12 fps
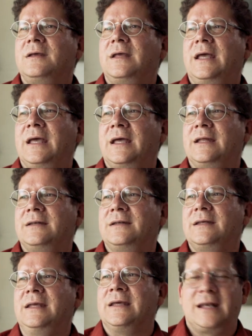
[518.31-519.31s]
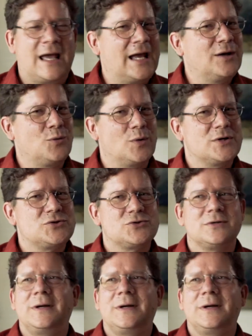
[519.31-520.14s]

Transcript: and in anguish,